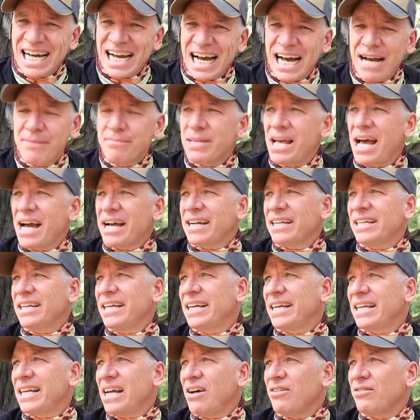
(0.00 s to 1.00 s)
I'm not going to
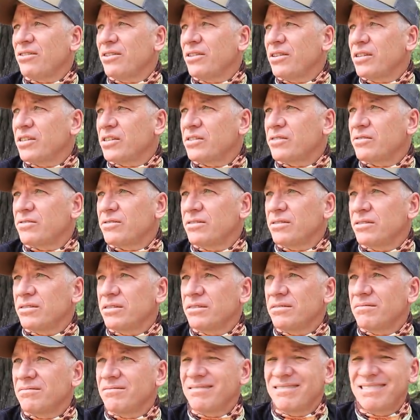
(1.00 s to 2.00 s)
get out in this
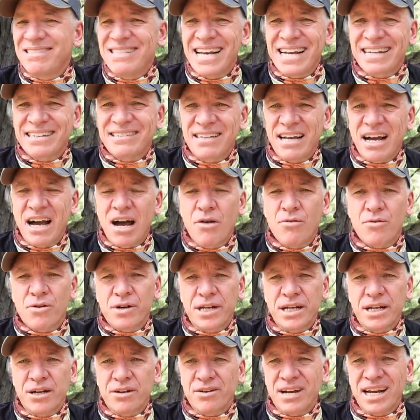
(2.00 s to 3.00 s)
next
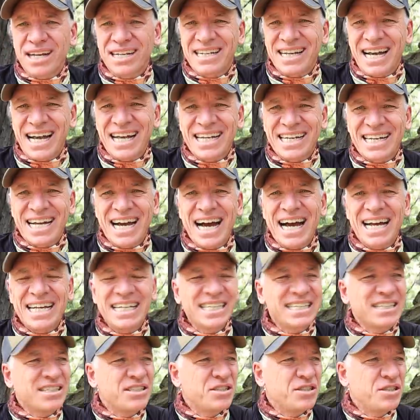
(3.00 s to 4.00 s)
hour here. I, I got
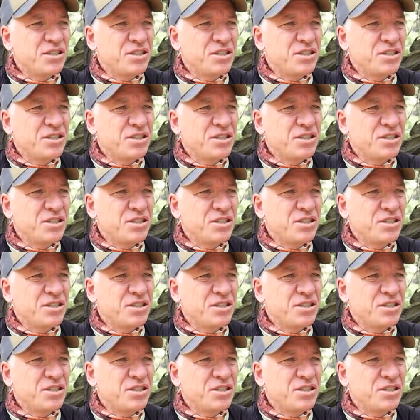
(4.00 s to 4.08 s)
to